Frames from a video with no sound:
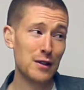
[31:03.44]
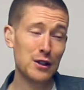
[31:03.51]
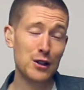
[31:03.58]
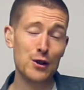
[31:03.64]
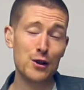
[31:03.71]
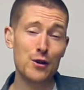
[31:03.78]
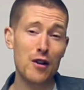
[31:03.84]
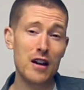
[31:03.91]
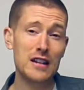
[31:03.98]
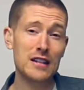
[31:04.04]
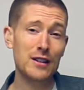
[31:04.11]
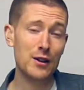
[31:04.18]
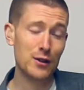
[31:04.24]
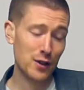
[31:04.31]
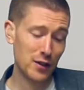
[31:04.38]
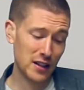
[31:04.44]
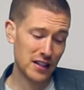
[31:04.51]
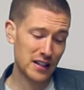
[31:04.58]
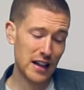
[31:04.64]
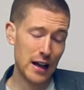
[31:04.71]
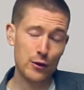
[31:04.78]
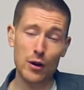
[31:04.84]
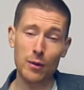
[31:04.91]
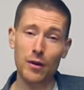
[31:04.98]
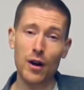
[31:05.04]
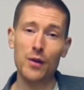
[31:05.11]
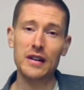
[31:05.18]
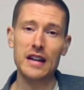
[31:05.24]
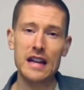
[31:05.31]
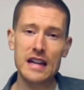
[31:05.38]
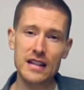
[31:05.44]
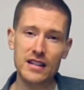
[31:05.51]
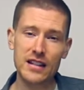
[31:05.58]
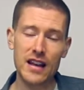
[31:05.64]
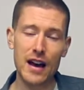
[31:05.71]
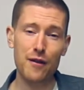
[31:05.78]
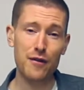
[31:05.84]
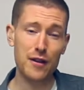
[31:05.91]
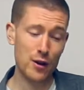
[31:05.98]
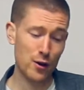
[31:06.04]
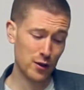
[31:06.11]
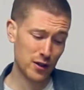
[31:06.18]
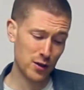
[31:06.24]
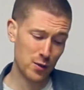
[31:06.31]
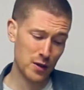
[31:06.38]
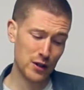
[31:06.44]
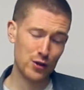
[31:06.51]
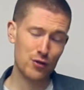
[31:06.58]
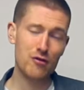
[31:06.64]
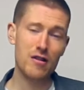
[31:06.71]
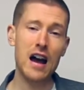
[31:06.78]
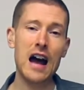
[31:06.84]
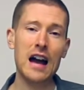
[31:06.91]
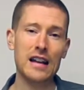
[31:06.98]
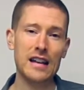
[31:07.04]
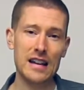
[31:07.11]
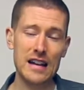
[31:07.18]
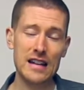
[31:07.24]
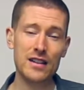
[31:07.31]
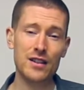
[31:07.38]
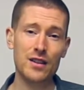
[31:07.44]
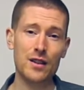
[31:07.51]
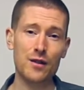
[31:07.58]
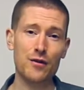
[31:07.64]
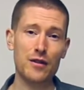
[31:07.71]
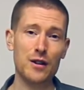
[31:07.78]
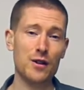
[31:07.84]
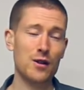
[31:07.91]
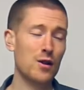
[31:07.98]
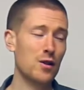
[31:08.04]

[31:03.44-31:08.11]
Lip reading: 2 grace notes on the snare drum going into that fill. So we drag into the fill.